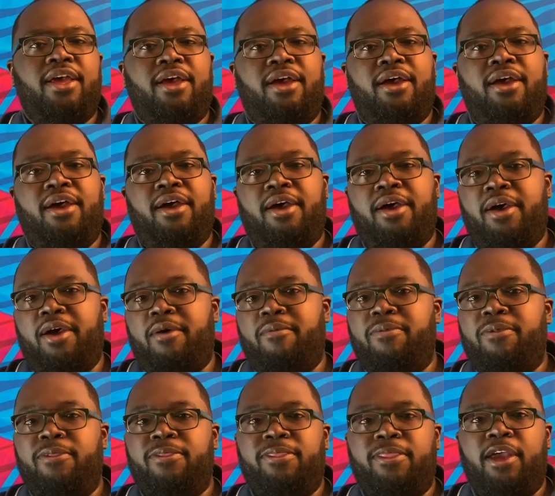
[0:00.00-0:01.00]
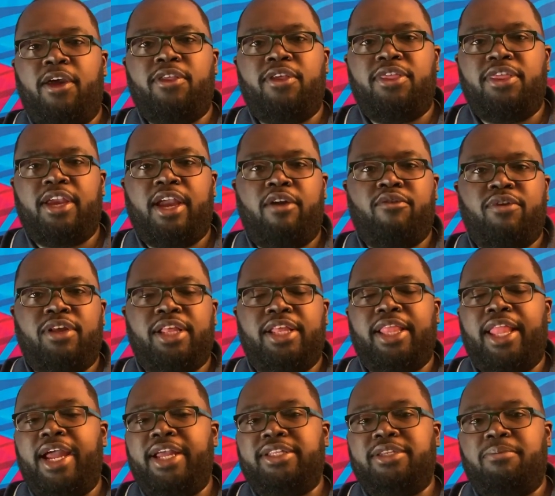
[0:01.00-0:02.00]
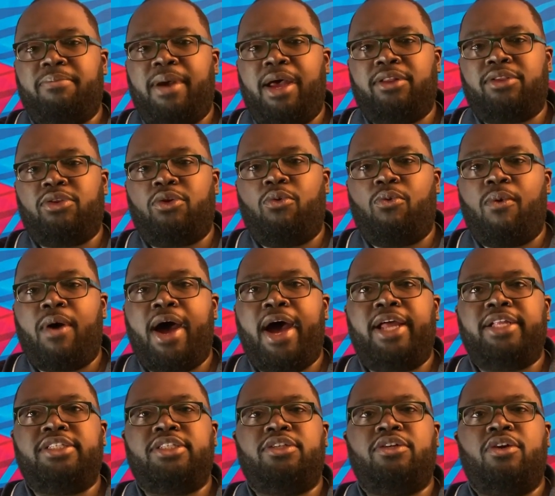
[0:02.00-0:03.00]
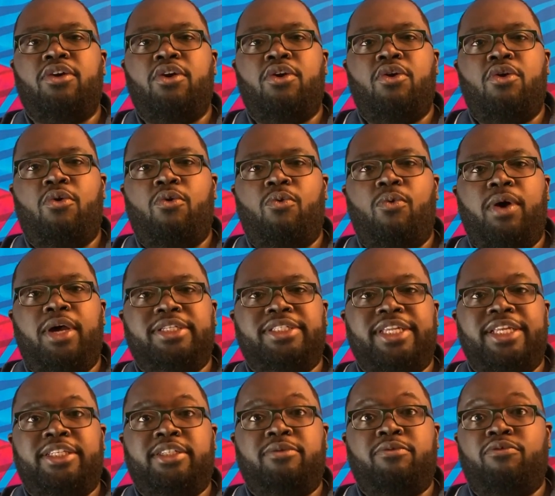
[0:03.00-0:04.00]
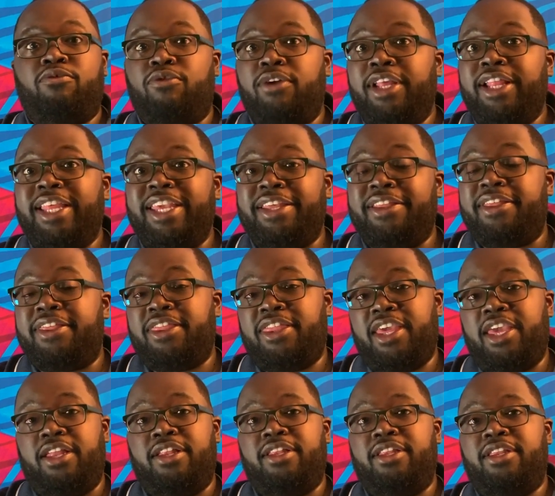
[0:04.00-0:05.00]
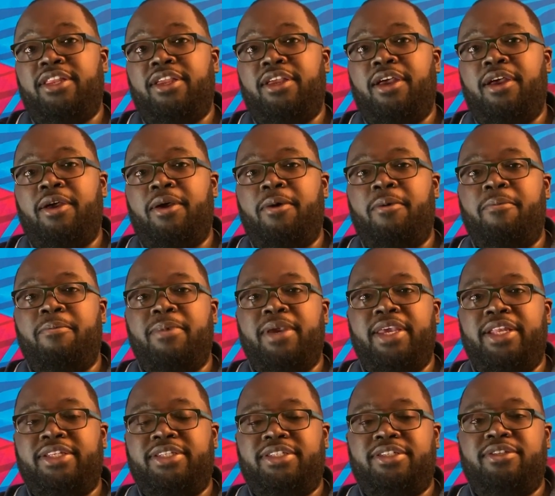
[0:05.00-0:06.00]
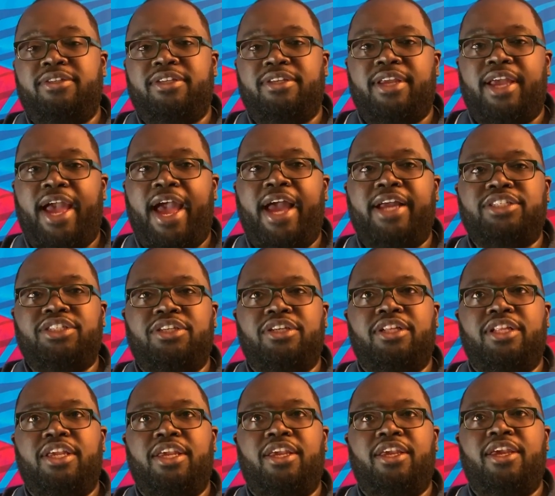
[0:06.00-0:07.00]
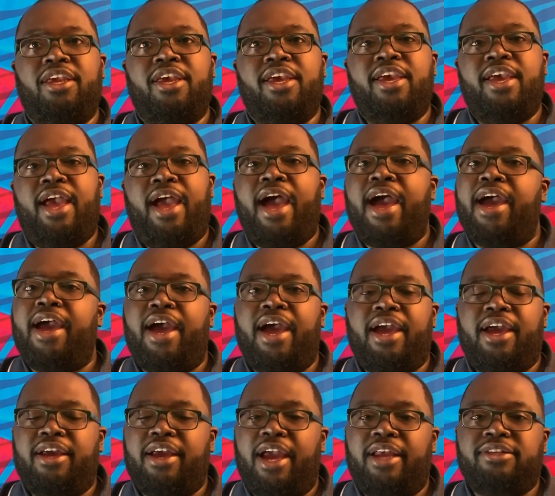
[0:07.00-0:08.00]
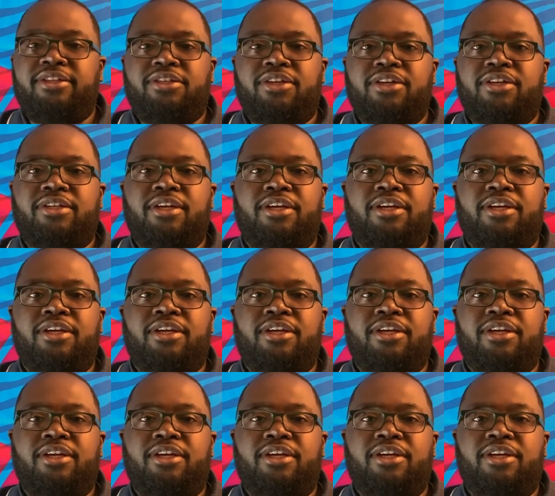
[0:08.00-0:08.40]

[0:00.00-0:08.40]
Uh, another thing I really liked about the watch was it's really thin. Um, it's actually I, I took a,